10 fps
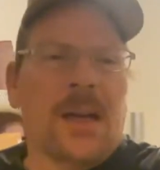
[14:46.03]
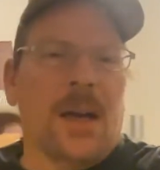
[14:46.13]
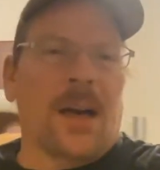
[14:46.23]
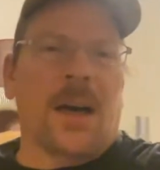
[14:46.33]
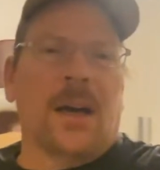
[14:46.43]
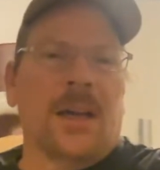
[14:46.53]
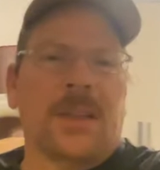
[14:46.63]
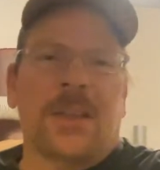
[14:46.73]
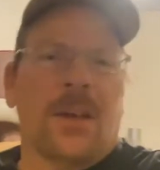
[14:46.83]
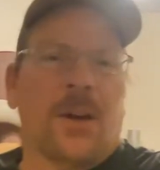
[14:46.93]
Uh,
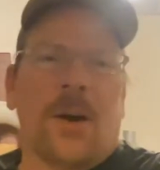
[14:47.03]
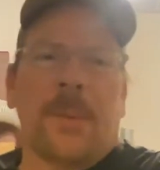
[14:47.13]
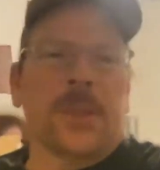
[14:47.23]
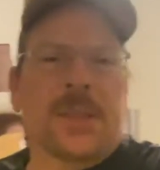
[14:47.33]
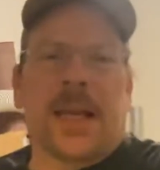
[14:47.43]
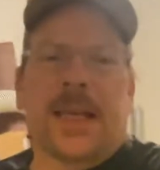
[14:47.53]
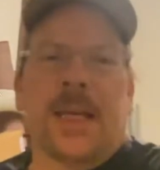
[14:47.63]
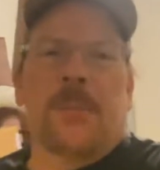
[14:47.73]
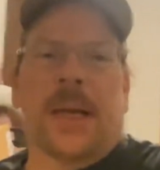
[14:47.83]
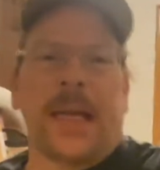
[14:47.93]
you know, I'm just like
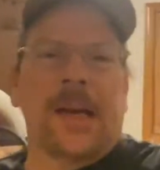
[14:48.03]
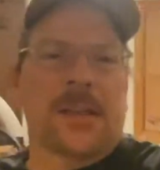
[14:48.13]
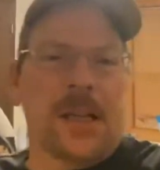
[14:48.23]
anybody else.